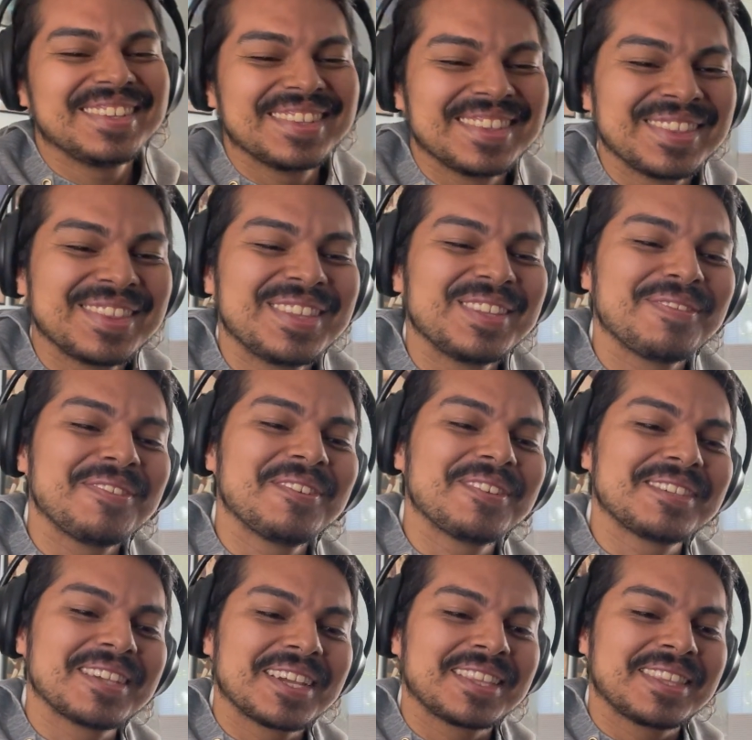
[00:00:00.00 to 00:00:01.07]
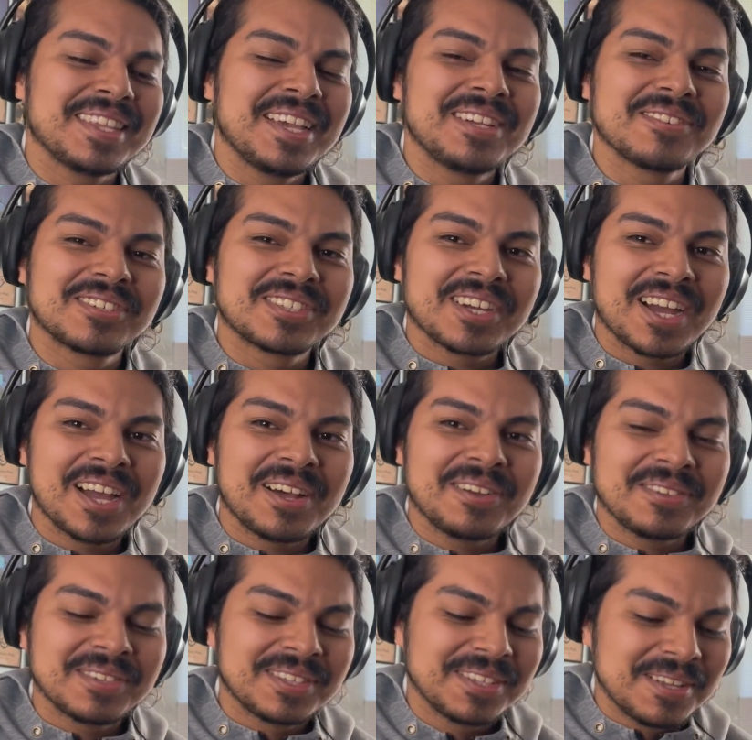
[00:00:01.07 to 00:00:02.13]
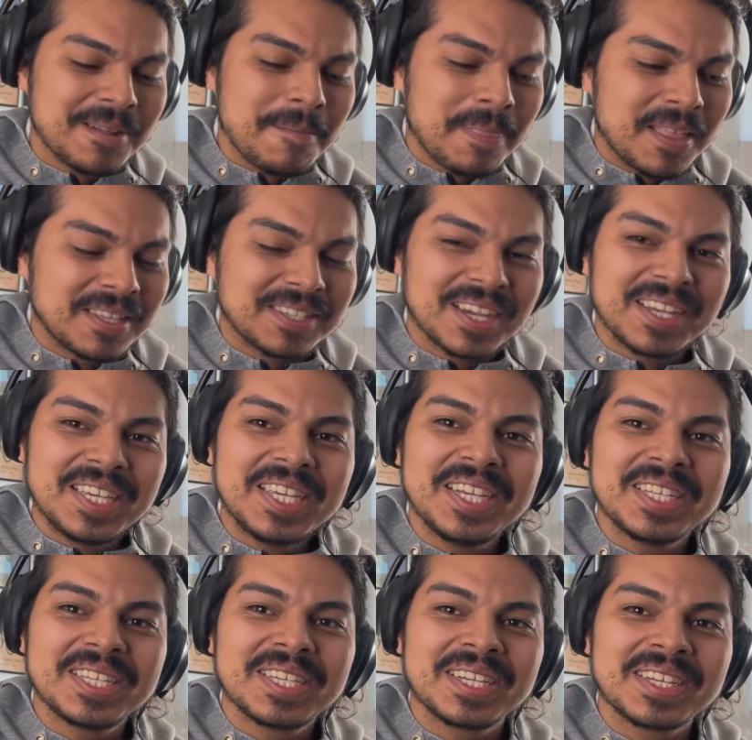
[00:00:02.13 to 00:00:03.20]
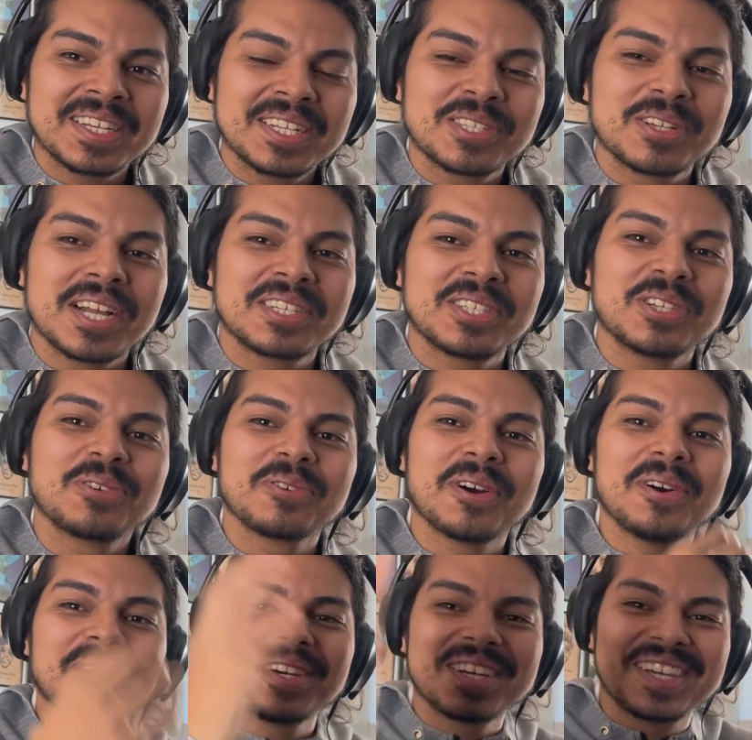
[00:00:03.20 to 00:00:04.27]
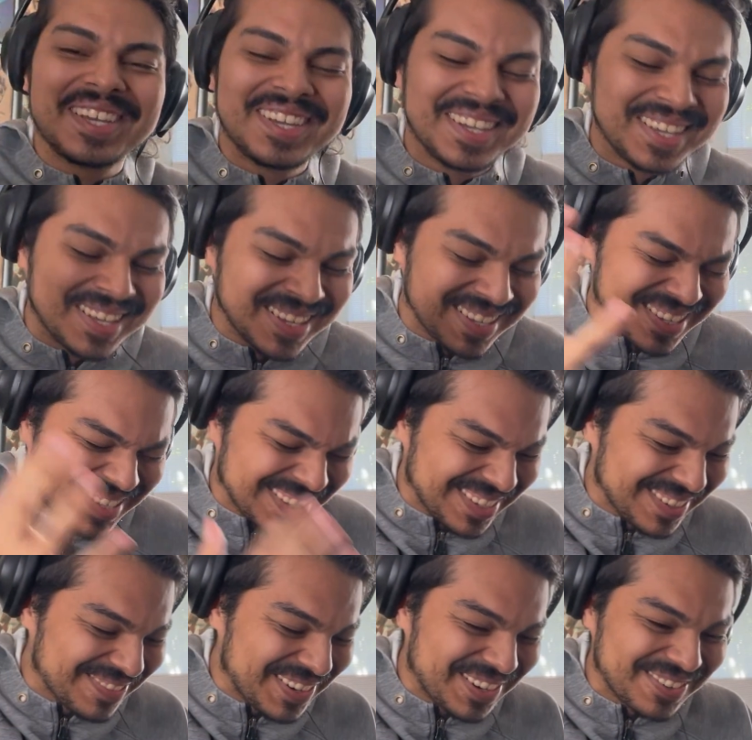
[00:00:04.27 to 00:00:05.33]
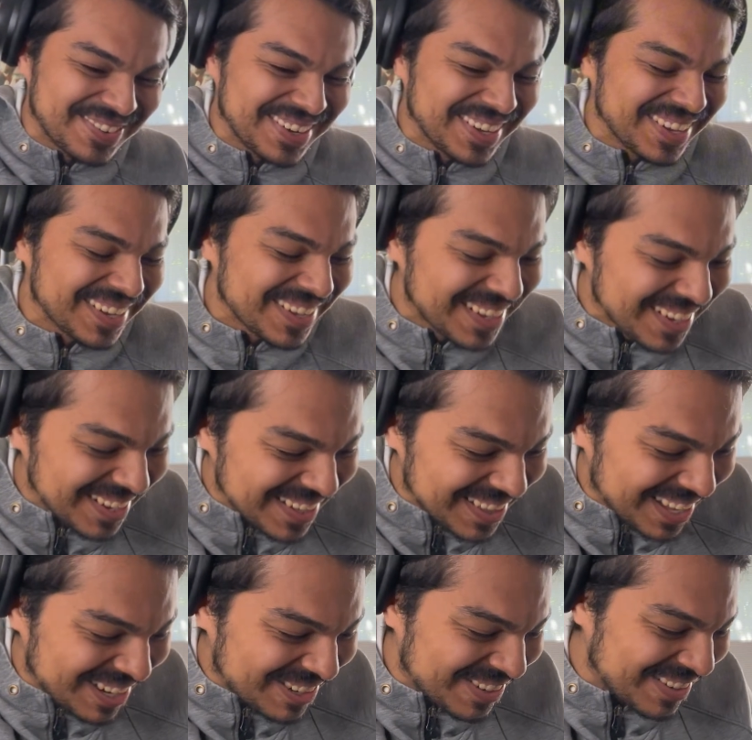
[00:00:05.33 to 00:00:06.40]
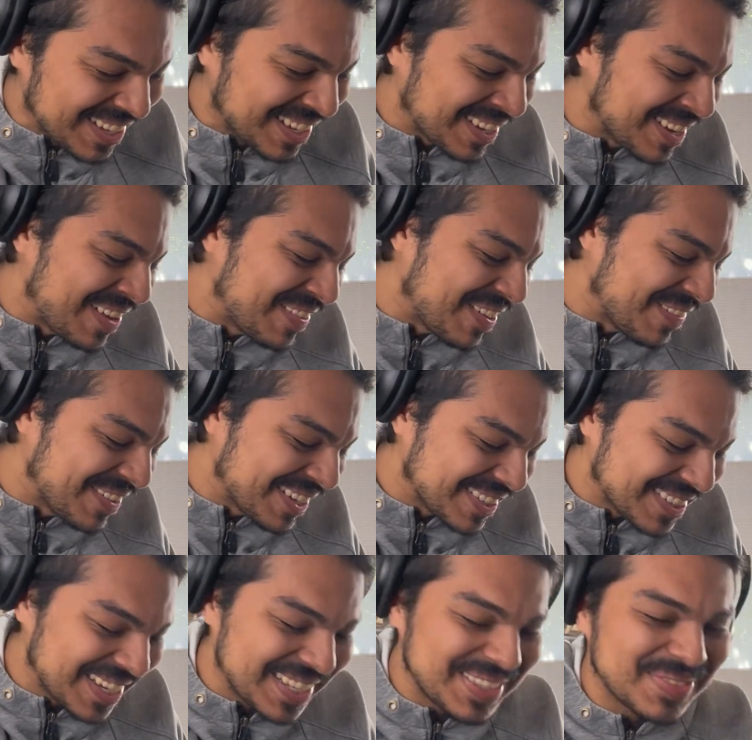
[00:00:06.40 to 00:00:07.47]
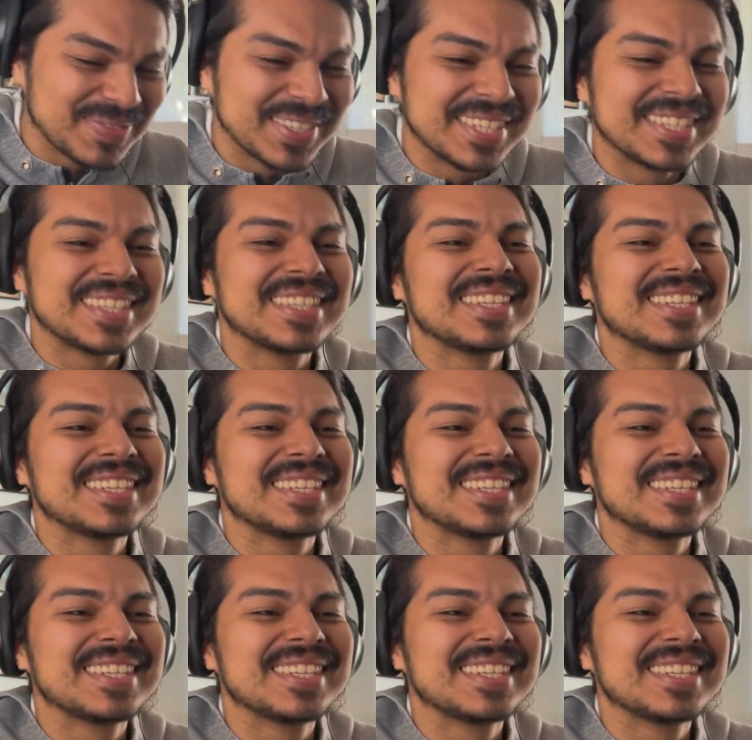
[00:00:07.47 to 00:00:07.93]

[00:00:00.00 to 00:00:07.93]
This feels like the inner child. It's not healing, it's actually growing in a weird way. I don't know, like, if that makes sense, but...